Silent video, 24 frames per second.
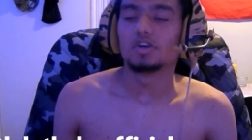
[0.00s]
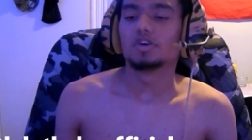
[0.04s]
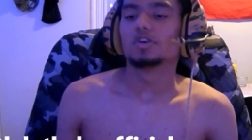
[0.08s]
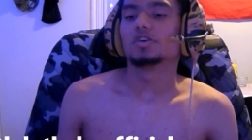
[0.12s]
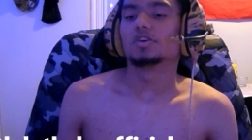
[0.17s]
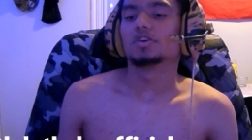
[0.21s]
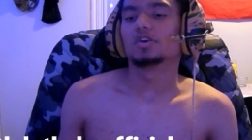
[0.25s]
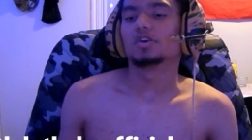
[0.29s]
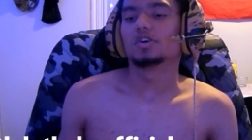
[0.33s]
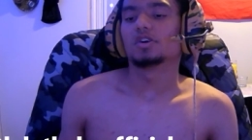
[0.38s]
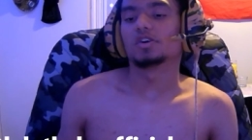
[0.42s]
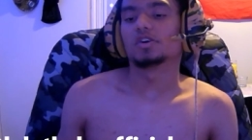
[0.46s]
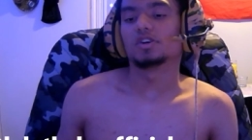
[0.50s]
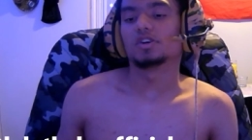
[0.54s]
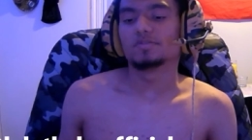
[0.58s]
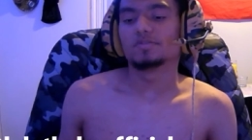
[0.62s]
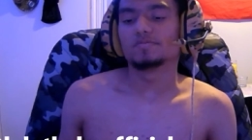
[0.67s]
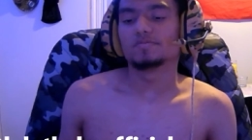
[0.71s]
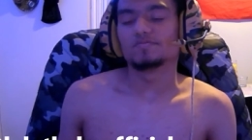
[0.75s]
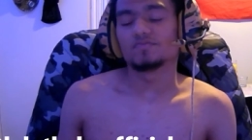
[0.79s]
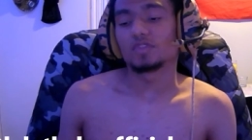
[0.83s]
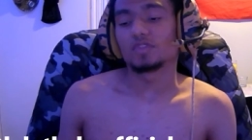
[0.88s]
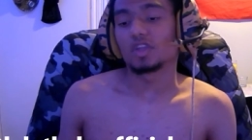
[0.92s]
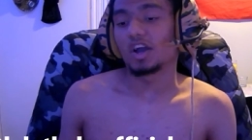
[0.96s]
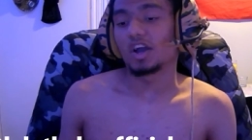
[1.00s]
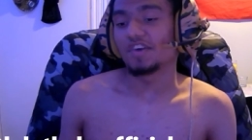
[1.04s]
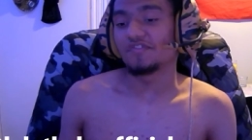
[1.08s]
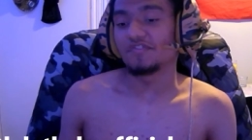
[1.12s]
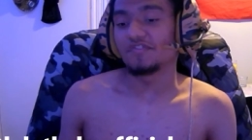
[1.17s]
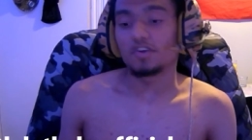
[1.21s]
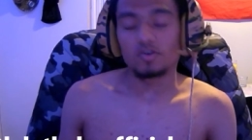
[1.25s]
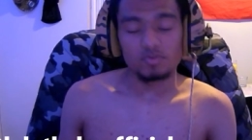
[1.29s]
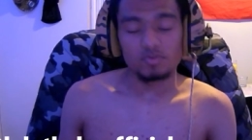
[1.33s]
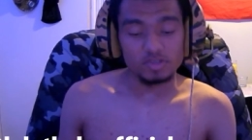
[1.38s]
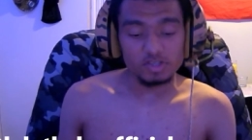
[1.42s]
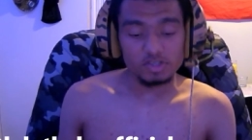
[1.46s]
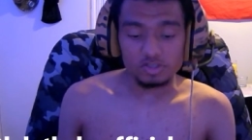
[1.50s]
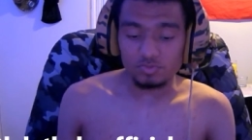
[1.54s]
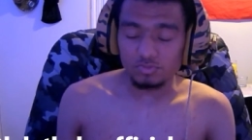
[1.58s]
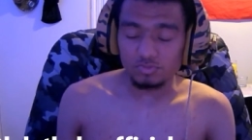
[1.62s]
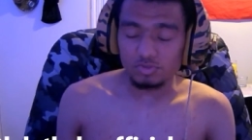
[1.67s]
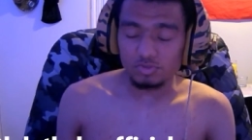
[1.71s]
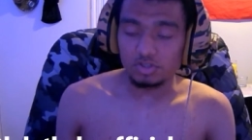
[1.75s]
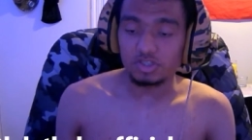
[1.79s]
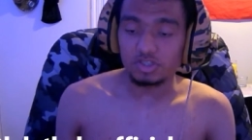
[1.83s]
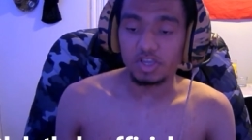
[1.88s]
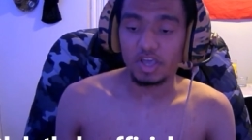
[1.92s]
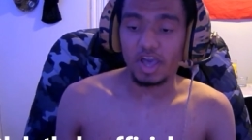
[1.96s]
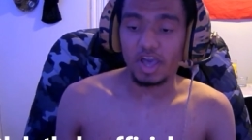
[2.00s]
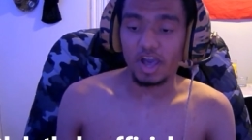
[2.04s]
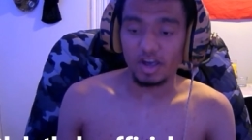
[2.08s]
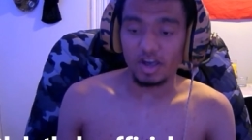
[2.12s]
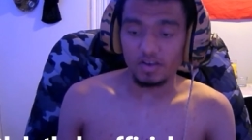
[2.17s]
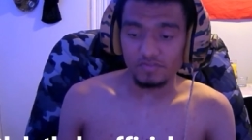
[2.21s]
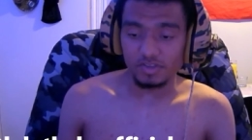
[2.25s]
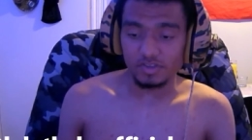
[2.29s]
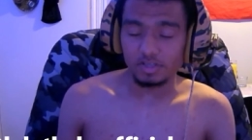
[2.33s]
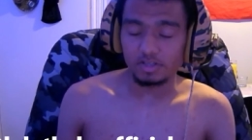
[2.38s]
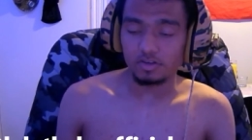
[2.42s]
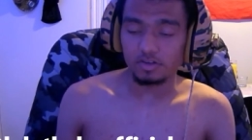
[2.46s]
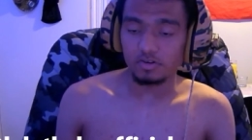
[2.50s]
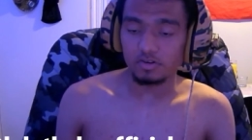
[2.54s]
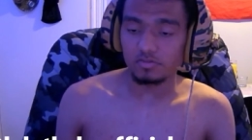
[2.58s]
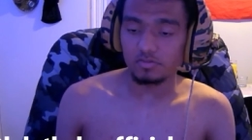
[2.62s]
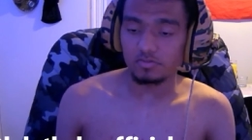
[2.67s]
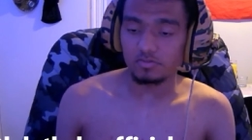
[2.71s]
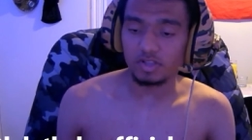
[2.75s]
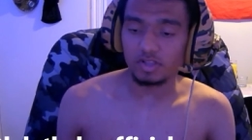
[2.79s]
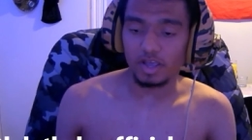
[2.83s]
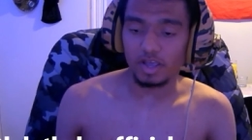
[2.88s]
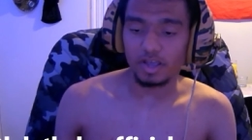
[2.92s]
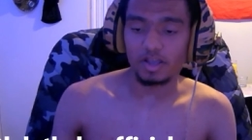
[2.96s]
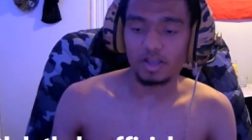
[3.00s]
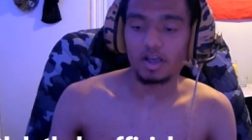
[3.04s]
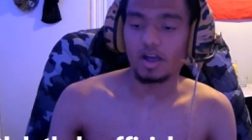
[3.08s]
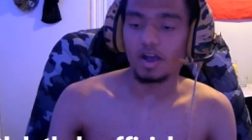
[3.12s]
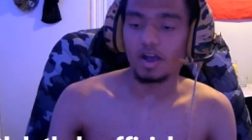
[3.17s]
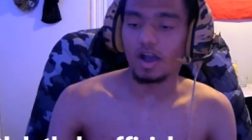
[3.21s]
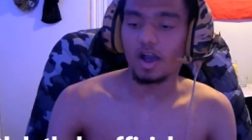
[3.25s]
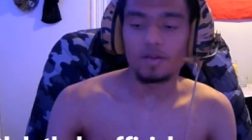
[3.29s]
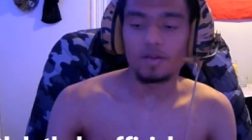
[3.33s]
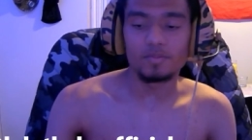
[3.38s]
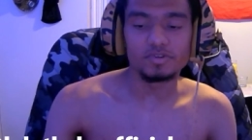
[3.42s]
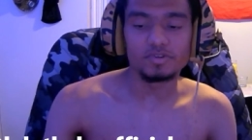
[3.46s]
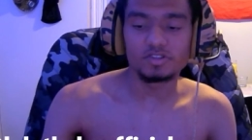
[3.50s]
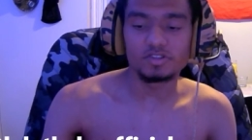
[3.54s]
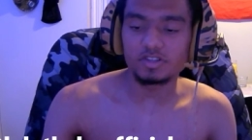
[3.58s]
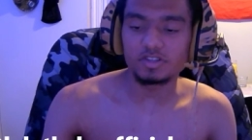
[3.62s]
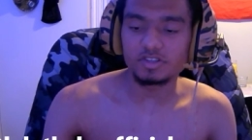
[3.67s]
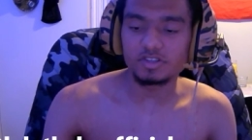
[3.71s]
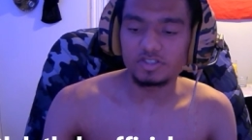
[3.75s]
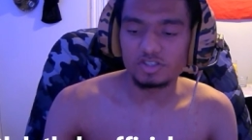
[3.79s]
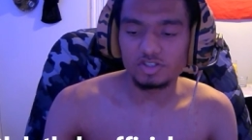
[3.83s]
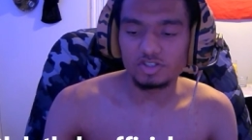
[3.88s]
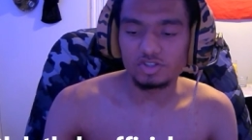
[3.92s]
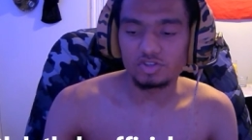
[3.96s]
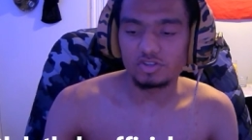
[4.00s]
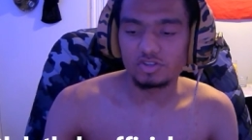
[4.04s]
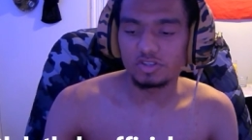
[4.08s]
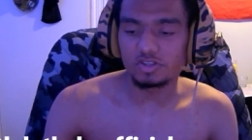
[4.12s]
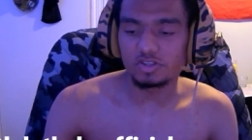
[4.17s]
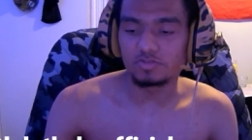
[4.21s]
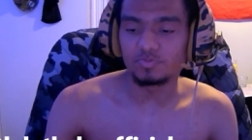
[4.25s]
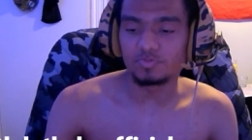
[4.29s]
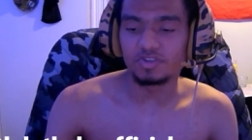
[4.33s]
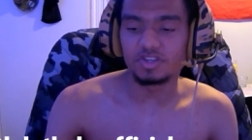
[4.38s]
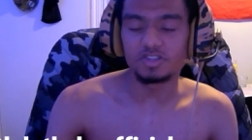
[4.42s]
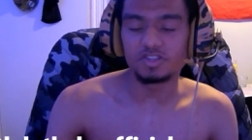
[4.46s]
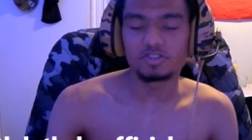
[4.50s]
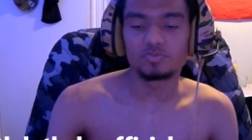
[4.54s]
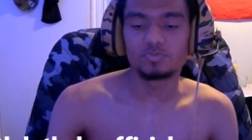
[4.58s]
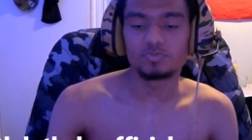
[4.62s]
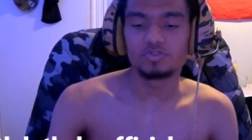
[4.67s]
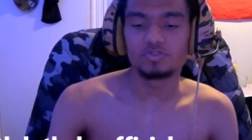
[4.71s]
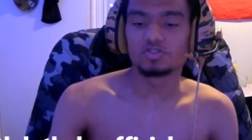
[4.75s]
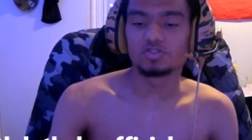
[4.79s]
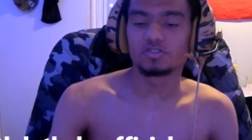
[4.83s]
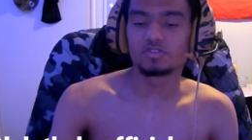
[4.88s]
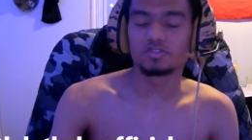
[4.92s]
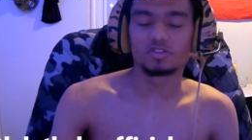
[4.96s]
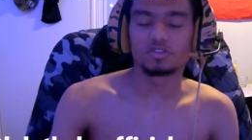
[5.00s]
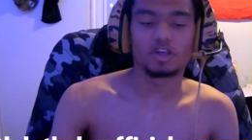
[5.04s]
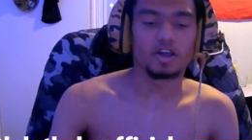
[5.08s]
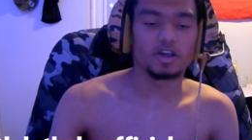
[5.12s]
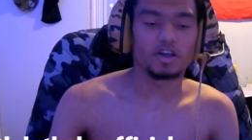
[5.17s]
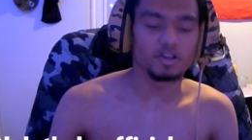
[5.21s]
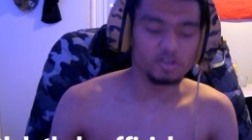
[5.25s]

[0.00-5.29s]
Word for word: Um, I fuck with his music heavy though. Like I, I've been listening to this man's music like